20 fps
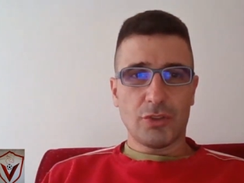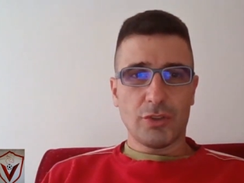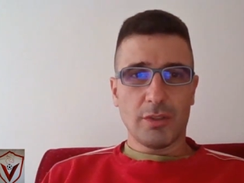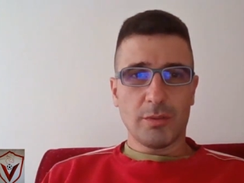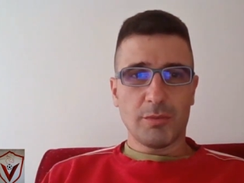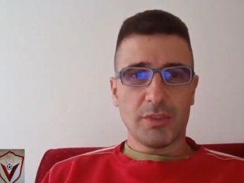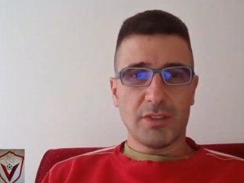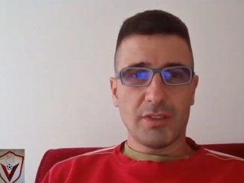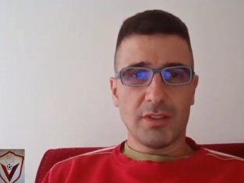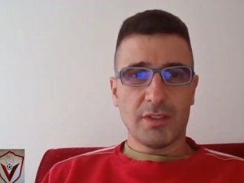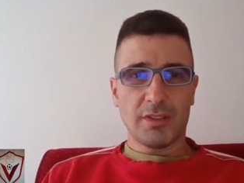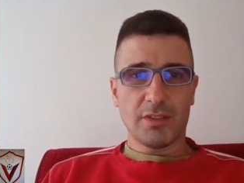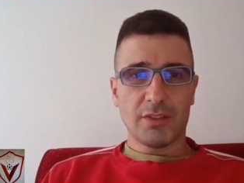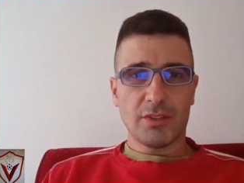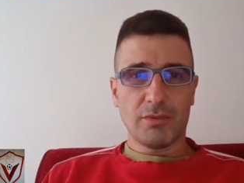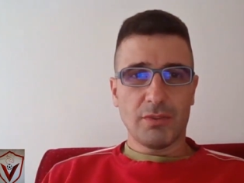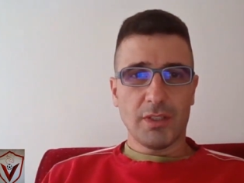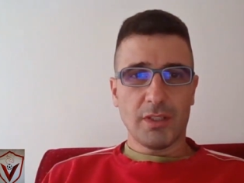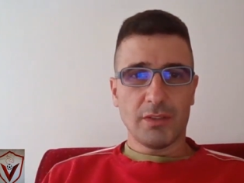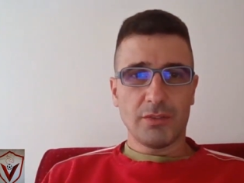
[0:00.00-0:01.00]
Jon
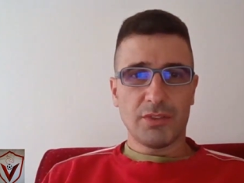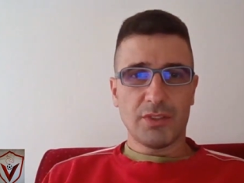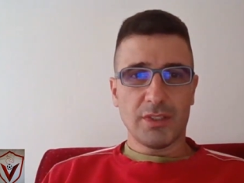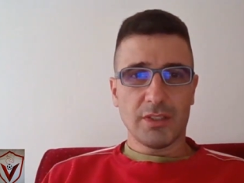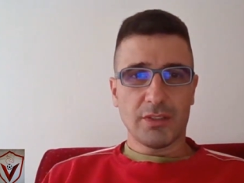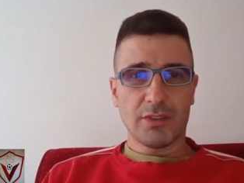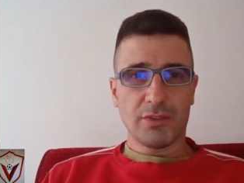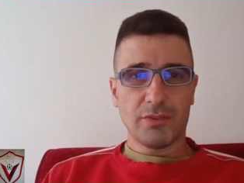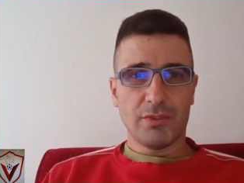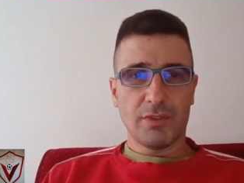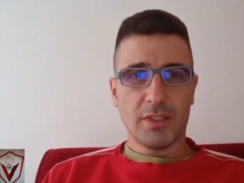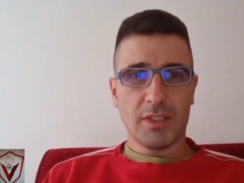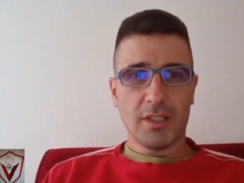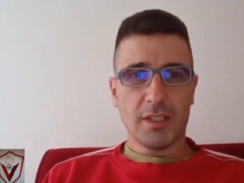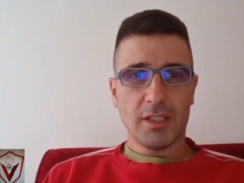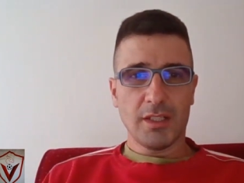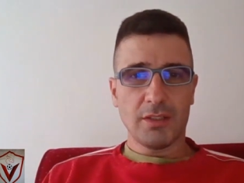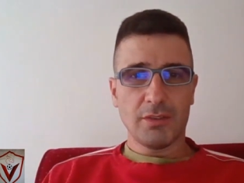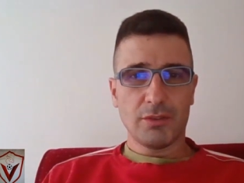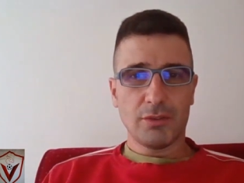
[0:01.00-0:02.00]
Martinez 12 6
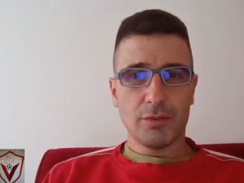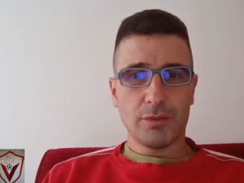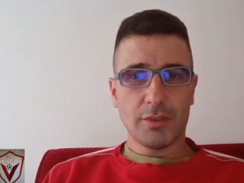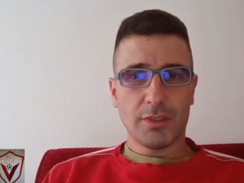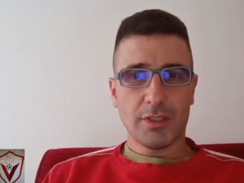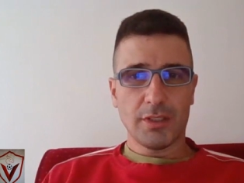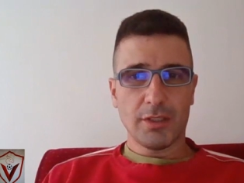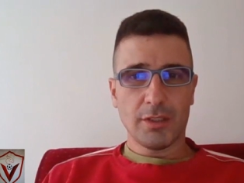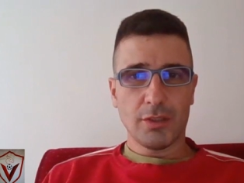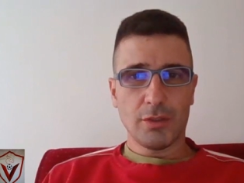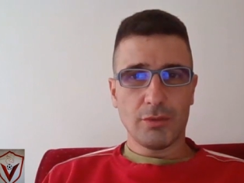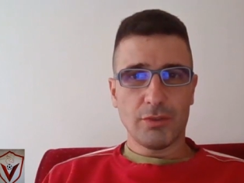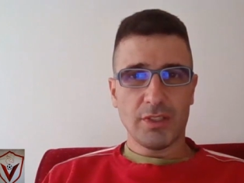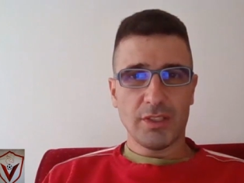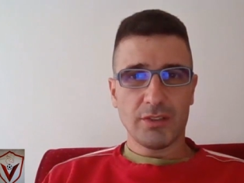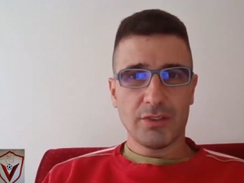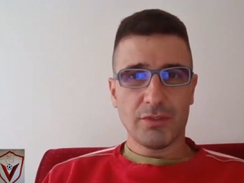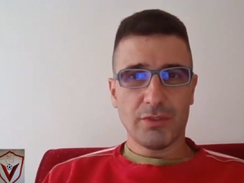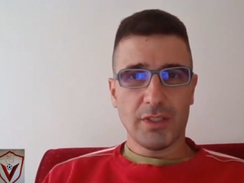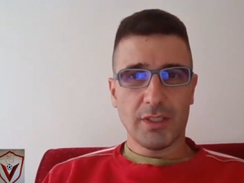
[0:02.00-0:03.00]
5, 2 KO
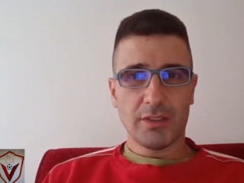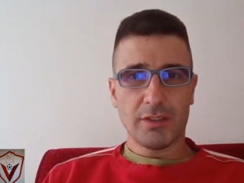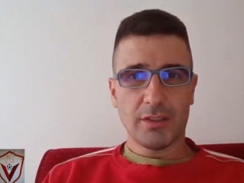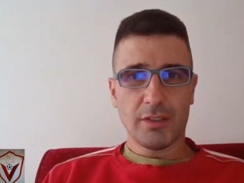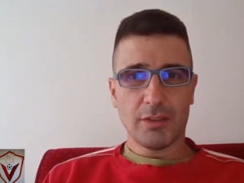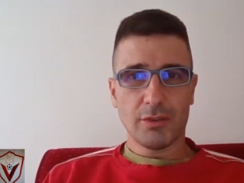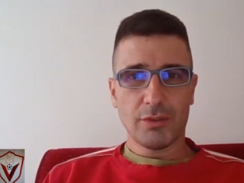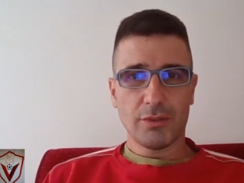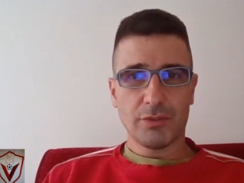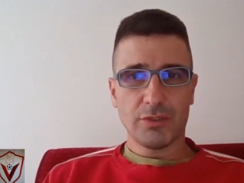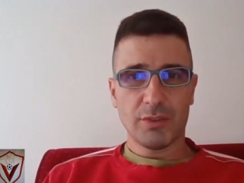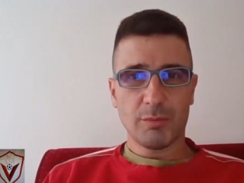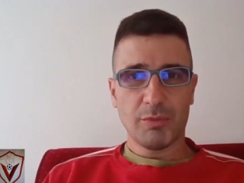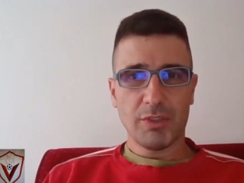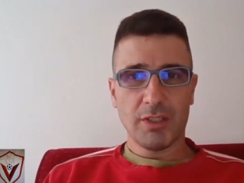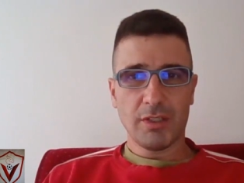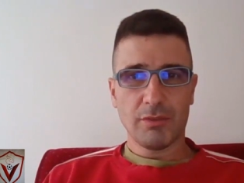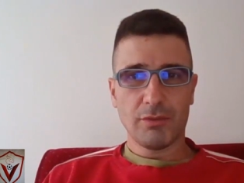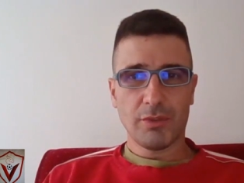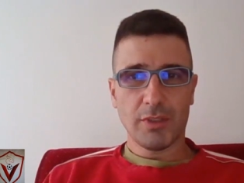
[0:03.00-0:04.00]
wins, fighting out of
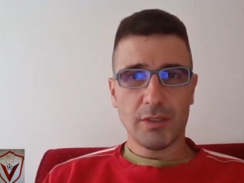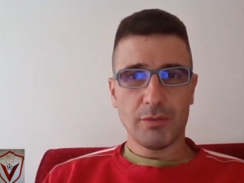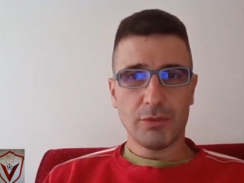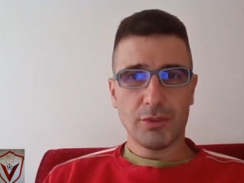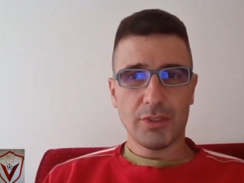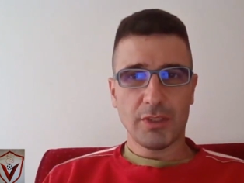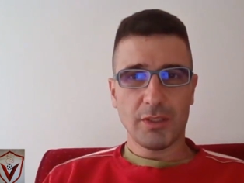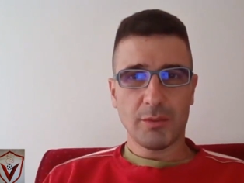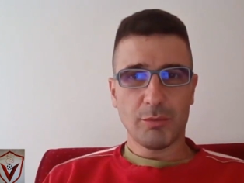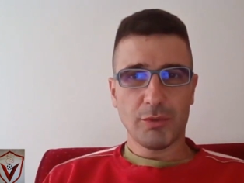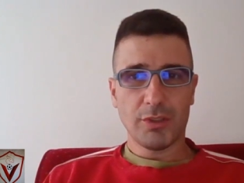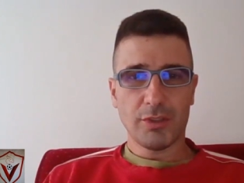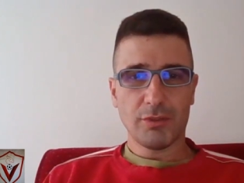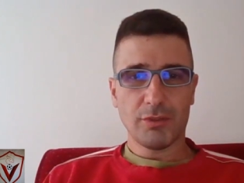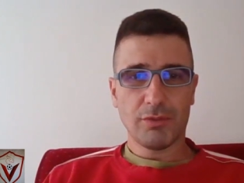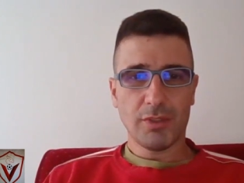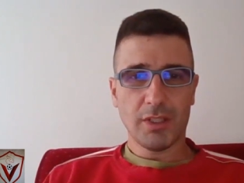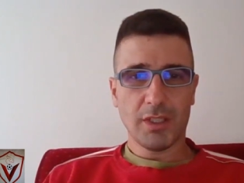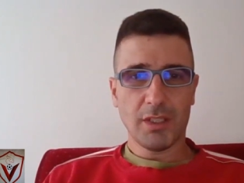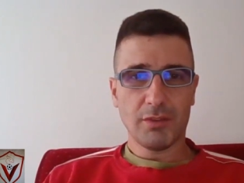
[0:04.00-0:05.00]
Spain, 5 foot
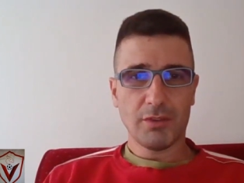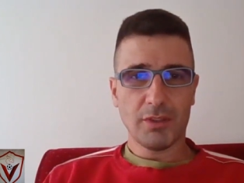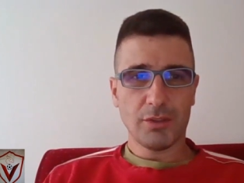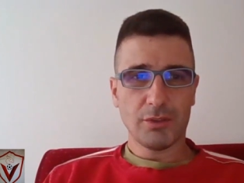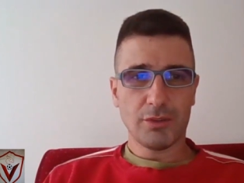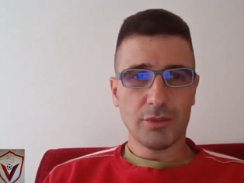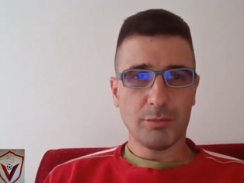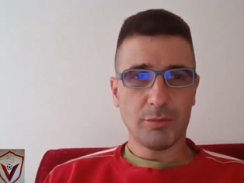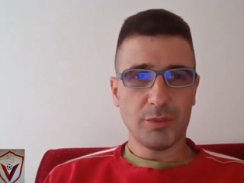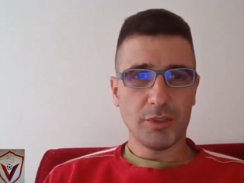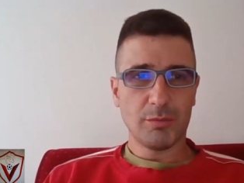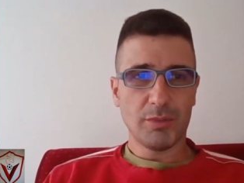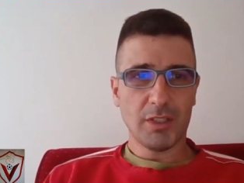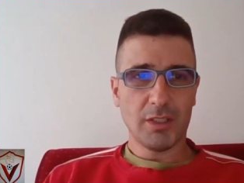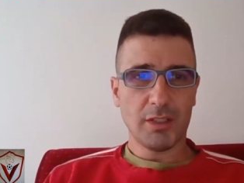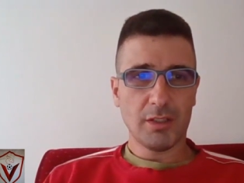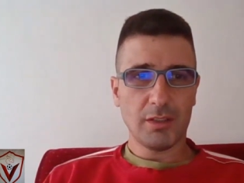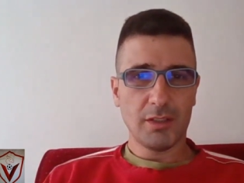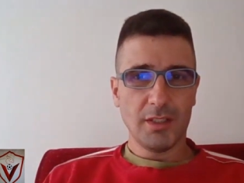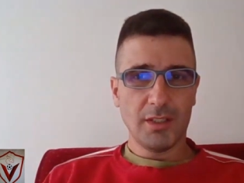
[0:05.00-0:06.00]
8.5 out of
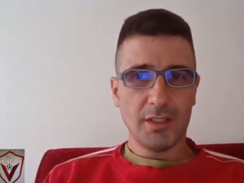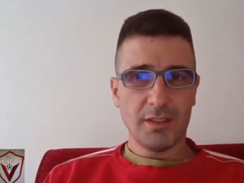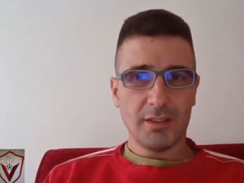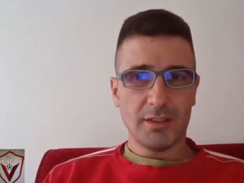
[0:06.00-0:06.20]
Bilbao.